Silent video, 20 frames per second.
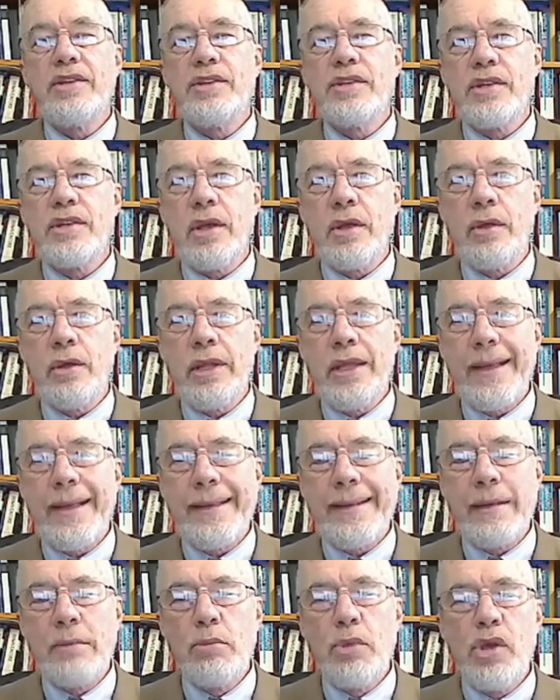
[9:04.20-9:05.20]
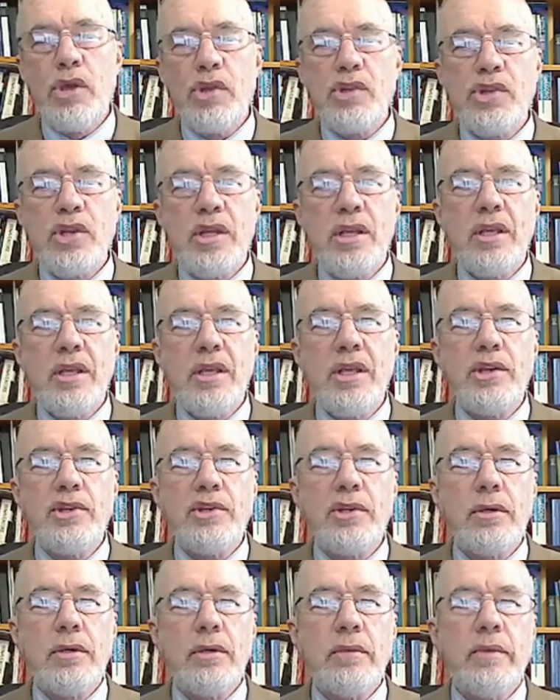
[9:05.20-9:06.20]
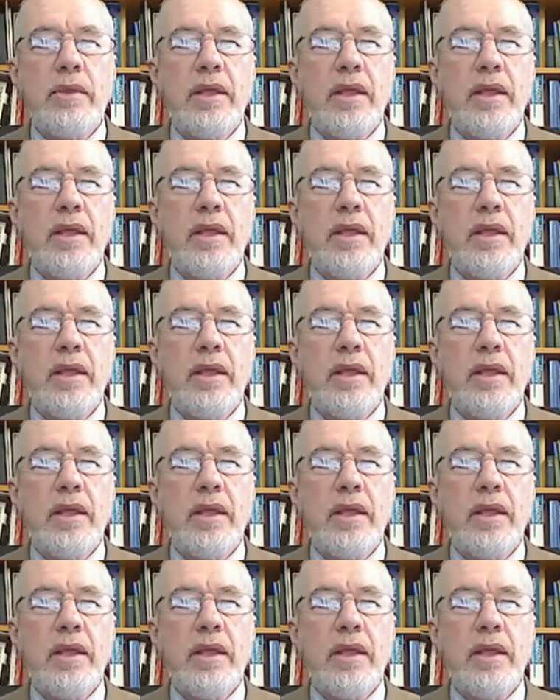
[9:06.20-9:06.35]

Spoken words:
this is only an emerging issue.